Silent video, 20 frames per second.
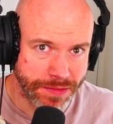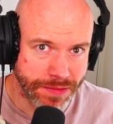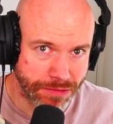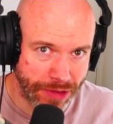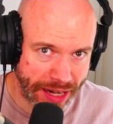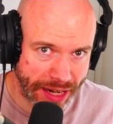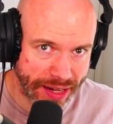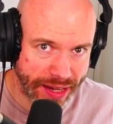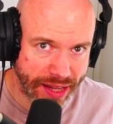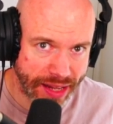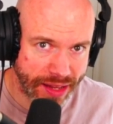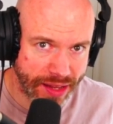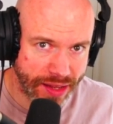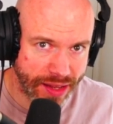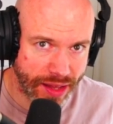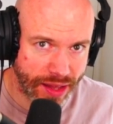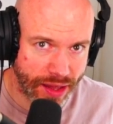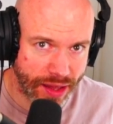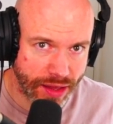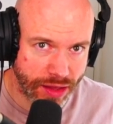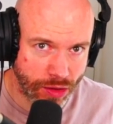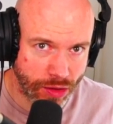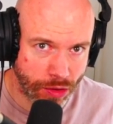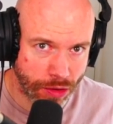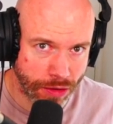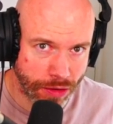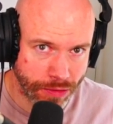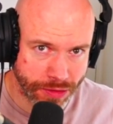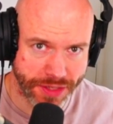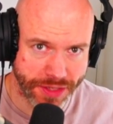really
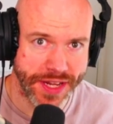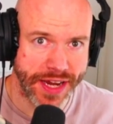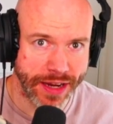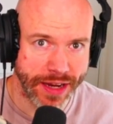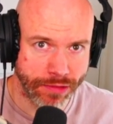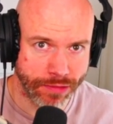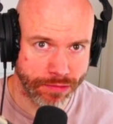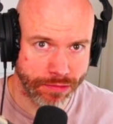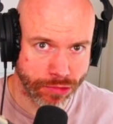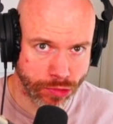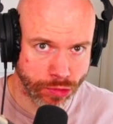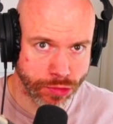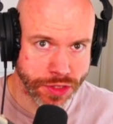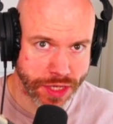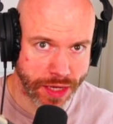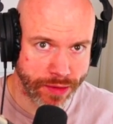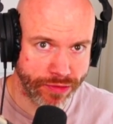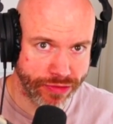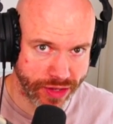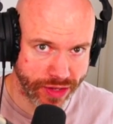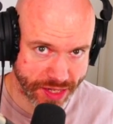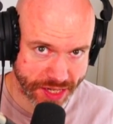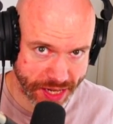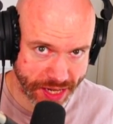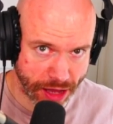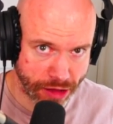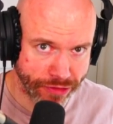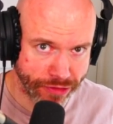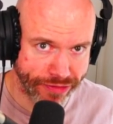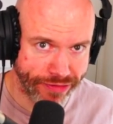you're setting rules up for
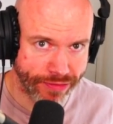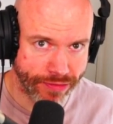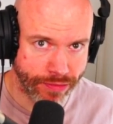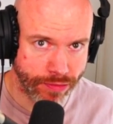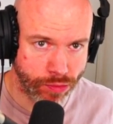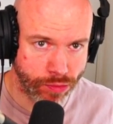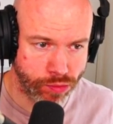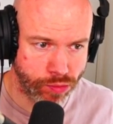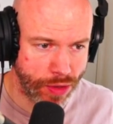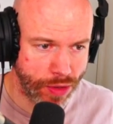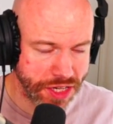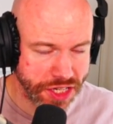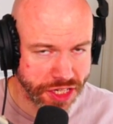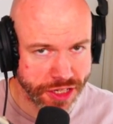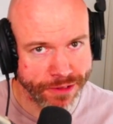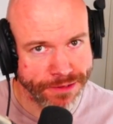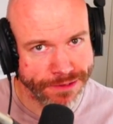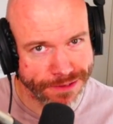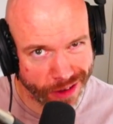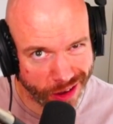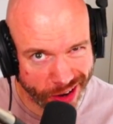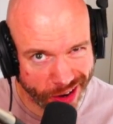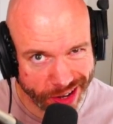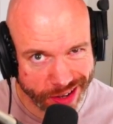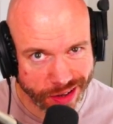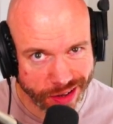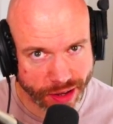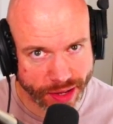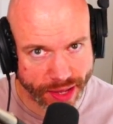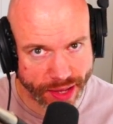yourself. which is
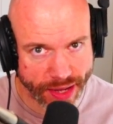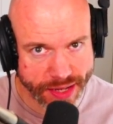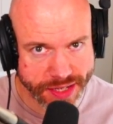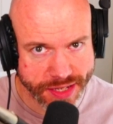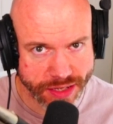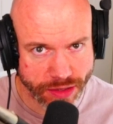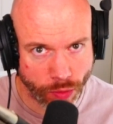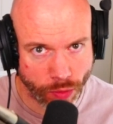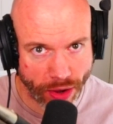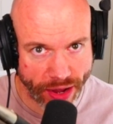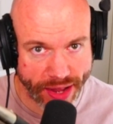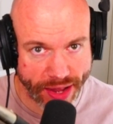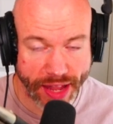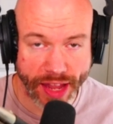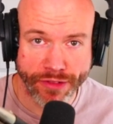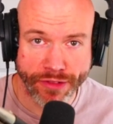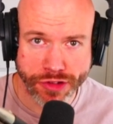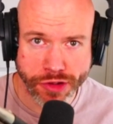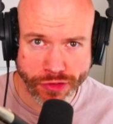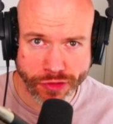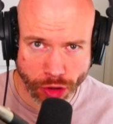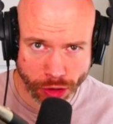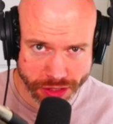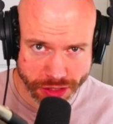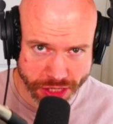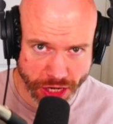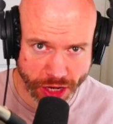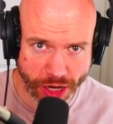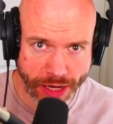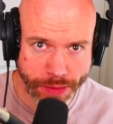fine, I guess, in a way, if you've
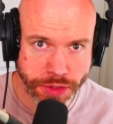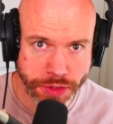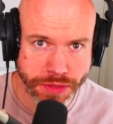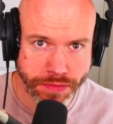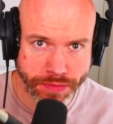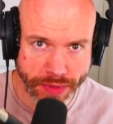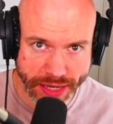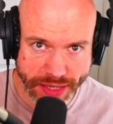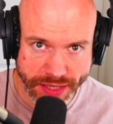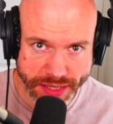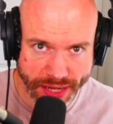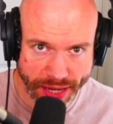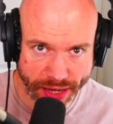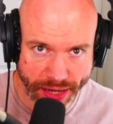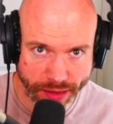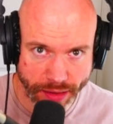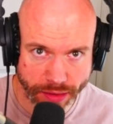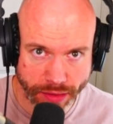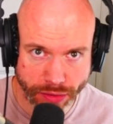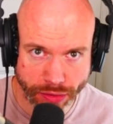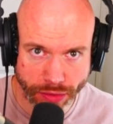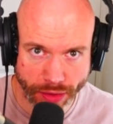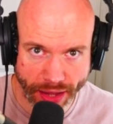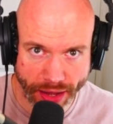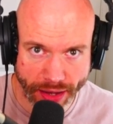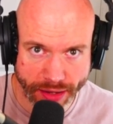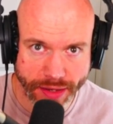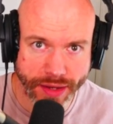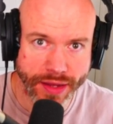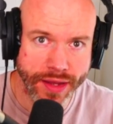got time to maintain
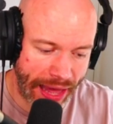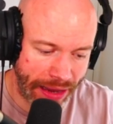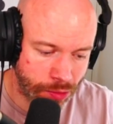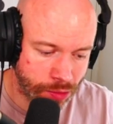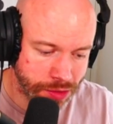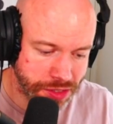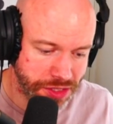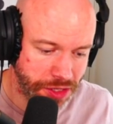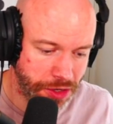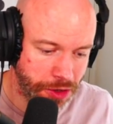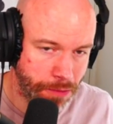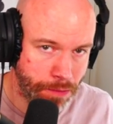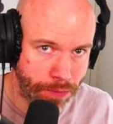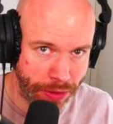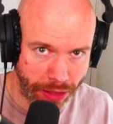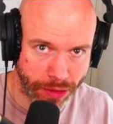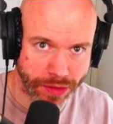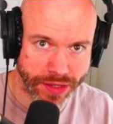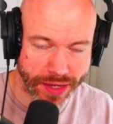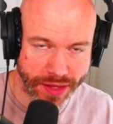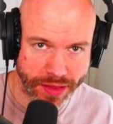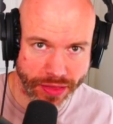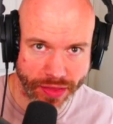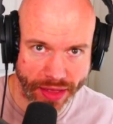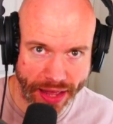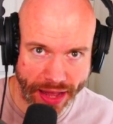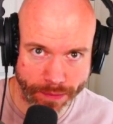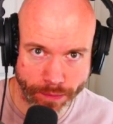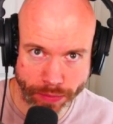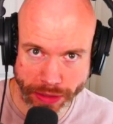that and also build in
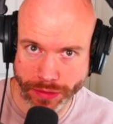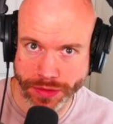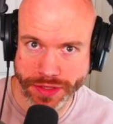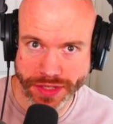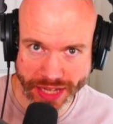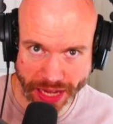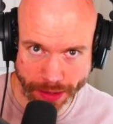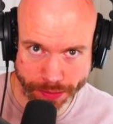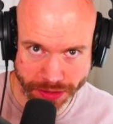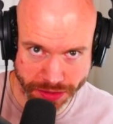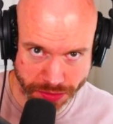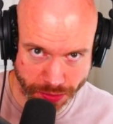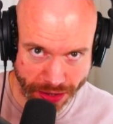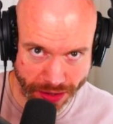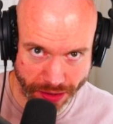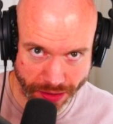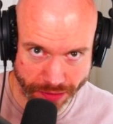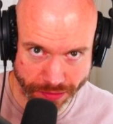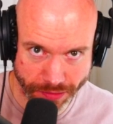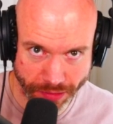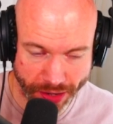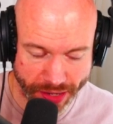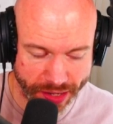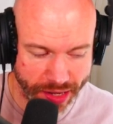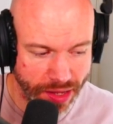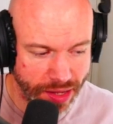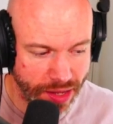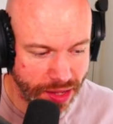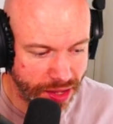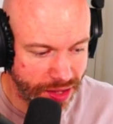that build step as well, right?
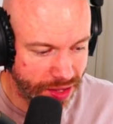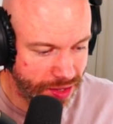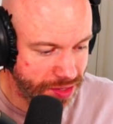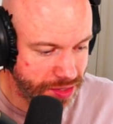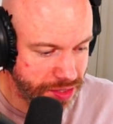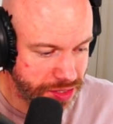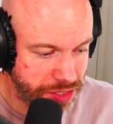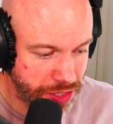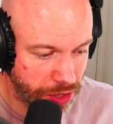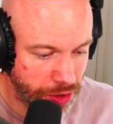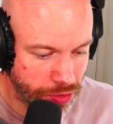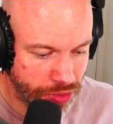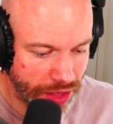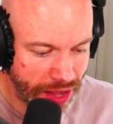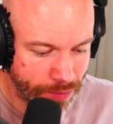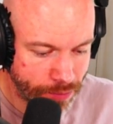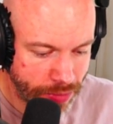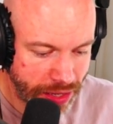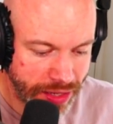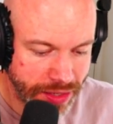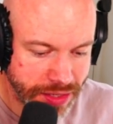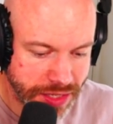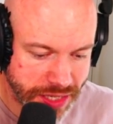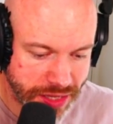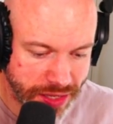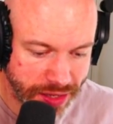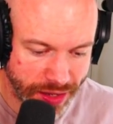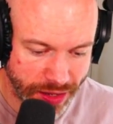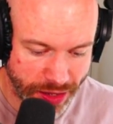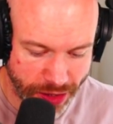So that means
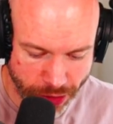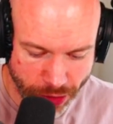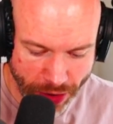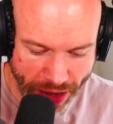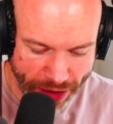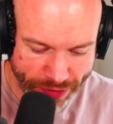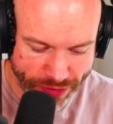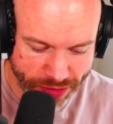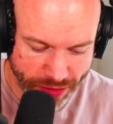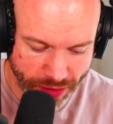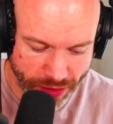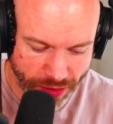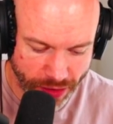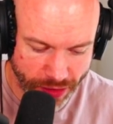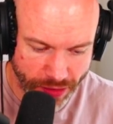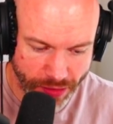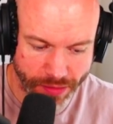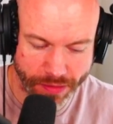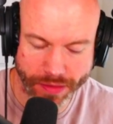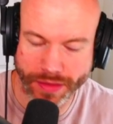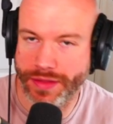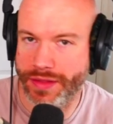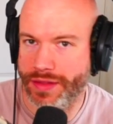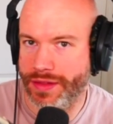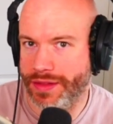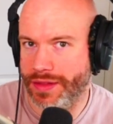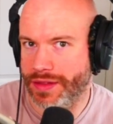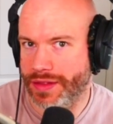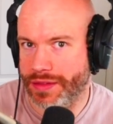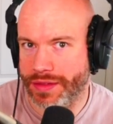that you have to
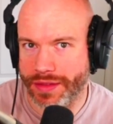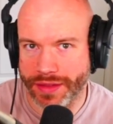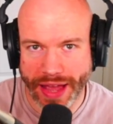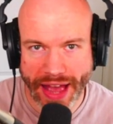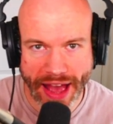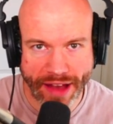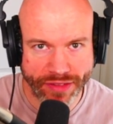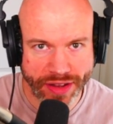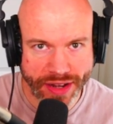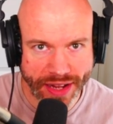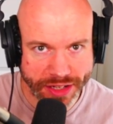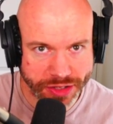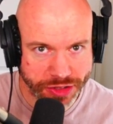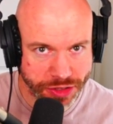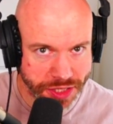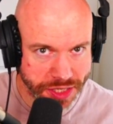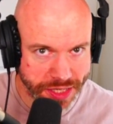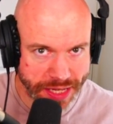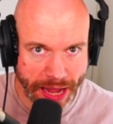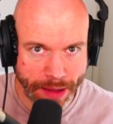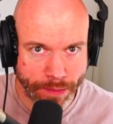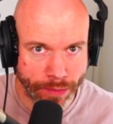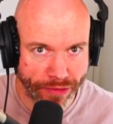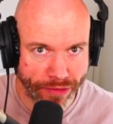have an extra step